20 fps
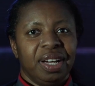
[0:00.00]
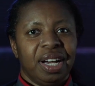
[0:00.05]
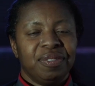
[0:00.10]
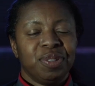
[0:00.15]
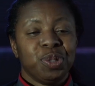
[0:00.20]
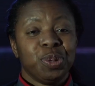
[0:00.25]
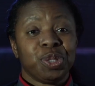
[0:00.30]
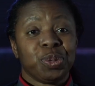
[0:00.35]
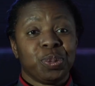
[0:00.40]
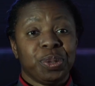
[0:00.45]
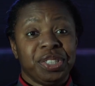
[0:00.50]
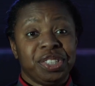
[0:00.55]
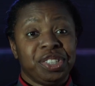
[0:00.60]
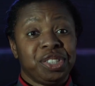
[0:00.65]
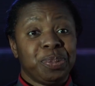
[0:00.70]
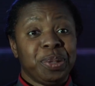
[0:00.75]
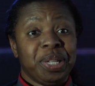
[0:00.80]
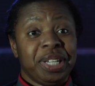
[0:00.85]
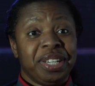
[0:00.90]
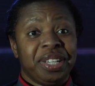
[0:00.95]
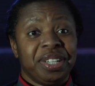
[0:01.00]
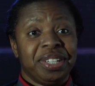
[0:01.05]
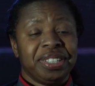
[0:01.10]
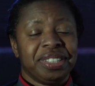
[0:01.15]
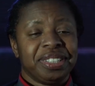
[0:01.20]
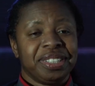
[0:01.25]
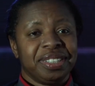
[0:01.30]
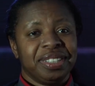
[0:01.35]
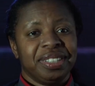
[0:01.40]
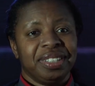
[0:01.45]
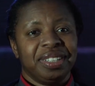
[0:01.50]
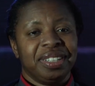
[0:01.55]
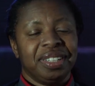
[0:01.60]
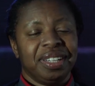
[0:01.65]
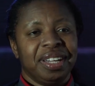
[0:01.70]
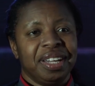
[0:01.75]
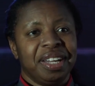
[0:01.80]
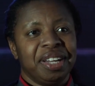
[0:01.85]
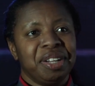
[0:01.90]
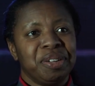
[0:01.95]
I've always wanted to be a nurse
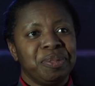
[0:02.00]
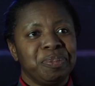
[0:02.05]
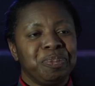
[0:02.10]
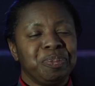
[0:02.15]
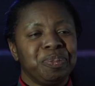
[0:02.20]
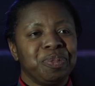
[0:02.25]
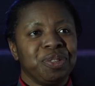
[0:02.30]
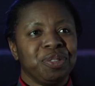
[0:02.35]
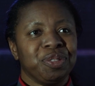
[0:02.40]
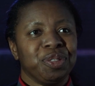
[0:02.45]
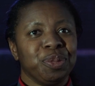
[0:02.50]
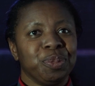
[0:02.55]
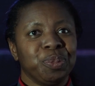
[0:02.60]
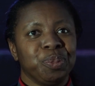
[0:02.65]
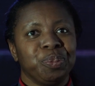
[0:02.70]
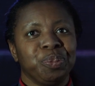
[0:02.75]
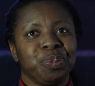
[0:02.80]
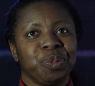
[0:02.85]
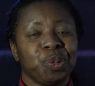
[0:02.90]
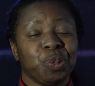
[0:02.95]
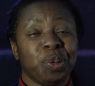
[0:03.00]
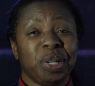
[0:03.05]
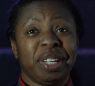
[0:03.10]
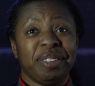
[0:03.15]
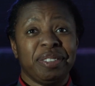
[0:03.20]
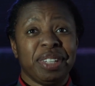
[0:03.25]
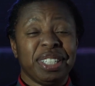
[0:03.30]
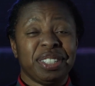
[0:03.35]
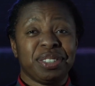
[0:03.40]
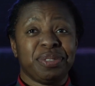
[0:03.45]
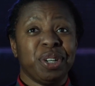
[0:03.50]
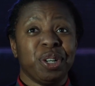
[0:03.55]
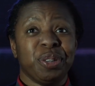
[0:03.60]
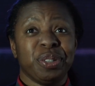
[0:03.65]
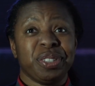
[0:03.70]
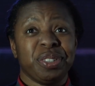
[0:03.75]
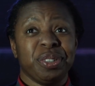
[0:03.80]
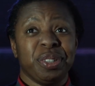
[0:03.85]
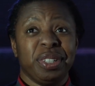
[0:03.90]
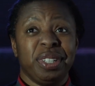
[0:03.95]
um, from when I, as far
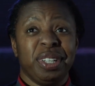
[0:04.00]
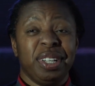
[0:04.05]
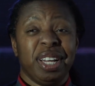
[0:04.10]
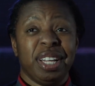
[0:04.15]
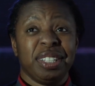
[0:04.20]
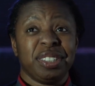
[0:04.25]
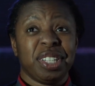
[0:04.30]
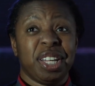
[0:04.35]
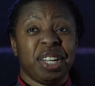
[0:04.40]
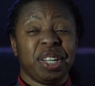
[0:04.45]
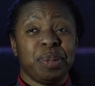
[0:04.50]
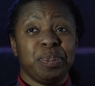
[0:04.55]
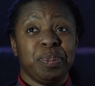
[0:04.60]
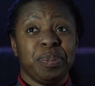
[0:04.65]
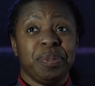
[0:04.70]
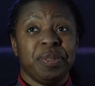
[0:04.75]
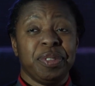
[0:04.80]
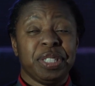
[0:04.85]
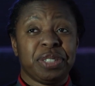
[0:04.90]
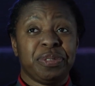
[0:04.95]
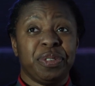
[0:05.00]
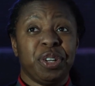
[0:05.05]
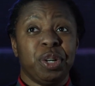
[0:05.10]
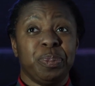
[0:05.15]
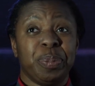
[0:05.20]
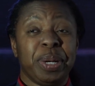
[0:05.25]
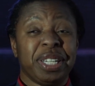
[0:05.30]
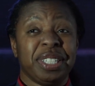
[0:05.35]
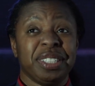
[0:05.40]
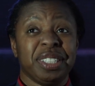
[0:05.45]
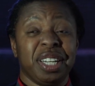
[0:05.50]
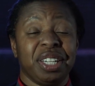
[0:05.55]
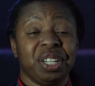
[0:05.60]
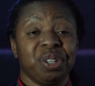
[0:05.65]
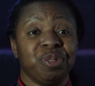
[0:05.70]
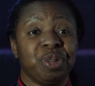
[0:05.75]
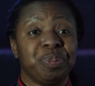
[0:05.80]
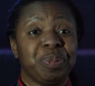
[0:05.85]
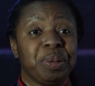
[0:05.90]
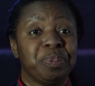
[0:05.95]
as, as I as far back as I can
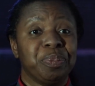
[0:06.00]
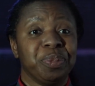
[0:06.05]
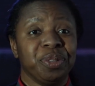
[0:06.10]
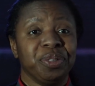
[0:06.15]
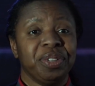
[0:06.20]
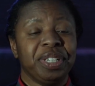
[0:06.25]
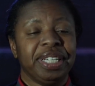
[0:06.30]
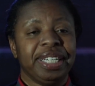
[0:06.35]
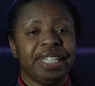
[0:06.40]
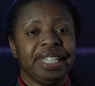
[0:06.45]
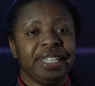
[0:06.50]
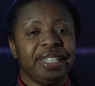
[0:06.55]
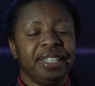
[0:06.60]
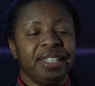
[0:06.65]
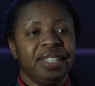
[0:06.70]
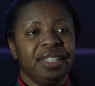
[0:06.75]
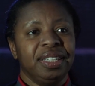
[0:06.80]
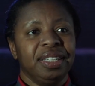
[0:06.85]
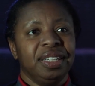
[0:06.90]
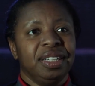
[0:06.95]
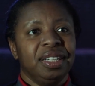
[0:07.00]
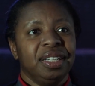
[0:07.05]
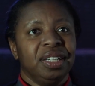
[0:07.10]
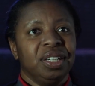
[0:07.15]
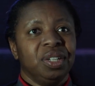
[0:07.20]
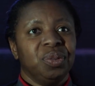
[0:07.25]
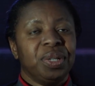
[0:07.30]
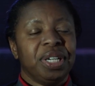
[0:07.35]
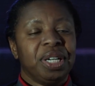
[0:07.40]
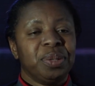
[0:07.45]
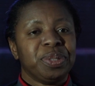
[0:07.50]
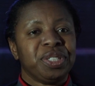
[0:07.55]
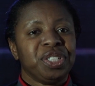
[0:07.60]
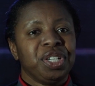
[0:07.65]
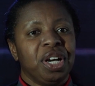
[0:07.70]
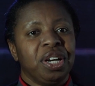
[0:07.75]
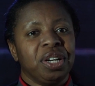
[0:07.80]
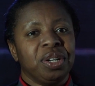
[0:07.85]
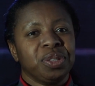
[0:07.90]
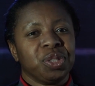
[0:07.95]
remember really. When I was
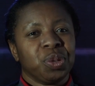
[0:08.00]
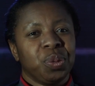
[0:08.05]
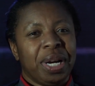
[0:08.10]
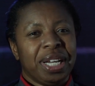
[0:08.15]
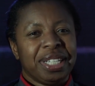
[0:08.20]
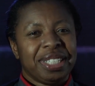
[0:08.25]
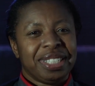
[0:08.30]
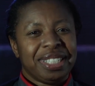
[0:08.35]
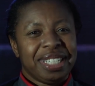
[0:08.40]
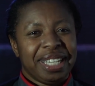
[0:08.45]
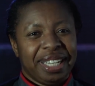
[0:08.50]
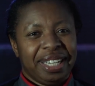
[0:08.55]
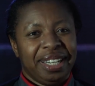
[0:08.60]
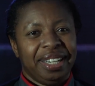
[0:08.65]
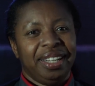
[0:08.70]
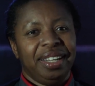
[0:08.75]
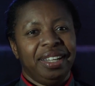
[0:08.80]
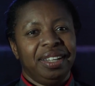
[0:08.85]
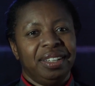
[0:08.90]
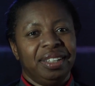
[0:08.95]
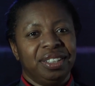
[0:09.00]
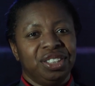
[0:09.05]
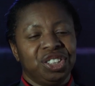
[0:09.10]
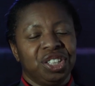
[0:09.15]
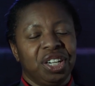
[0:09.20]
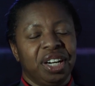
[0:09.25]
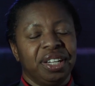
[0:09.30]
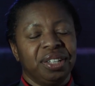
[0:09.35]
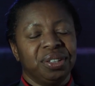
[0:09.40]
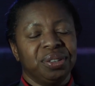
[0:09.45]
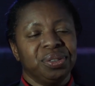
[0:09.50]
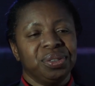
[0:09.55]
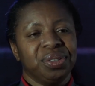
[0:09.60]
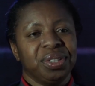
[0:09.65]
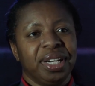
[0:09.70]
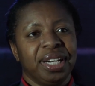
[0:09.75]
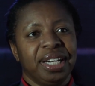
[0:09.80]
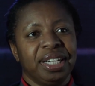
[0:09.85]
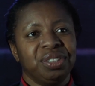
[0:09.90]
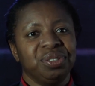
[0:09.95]
young, I was quite a sickly child.
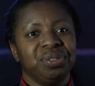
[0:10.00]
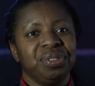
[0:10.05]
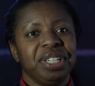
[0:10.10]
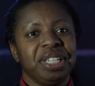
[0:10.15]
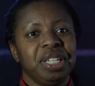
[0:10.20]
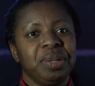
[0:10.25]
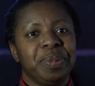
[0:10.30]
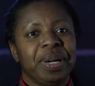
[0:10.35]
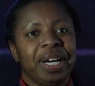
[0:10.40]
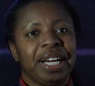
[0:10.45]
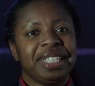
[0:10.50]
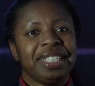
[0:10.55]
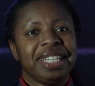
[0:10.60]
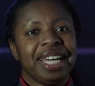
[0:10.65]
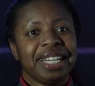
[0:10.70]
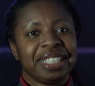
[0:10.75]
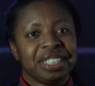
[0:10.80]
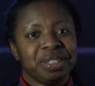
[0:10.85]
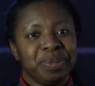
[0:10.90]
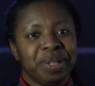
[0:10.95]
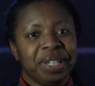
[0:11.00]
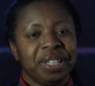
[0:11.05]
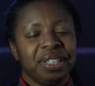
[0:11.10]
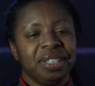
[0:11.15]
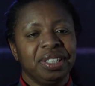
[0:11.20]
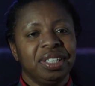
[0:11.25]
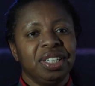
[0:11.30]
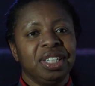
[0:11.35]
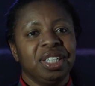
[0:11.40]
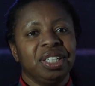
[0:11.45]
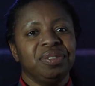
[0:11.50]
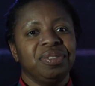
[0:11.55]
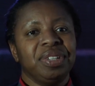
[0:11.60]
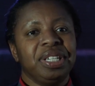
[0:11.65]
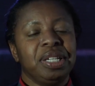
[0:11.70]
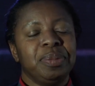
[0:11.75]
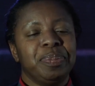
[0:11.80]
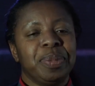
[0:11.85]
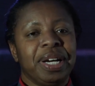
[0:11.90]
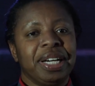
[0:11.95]
I had really bad eczema,
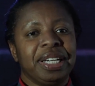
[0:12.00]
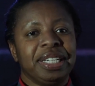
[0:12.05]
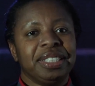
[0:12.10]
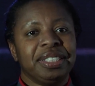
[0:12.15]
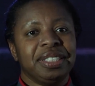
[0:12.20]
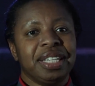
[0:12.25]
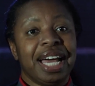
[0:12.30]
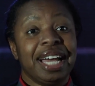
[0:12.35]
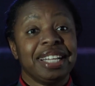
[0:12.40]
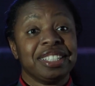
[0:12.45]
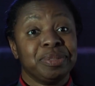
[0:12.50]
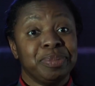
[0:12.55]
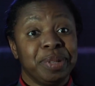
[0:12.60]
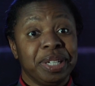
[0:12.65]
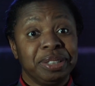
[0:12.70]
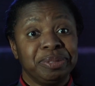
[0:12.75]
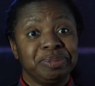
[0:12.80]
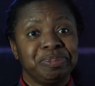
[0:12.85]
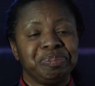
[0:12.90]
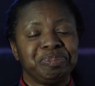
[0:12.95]
really bad asthma,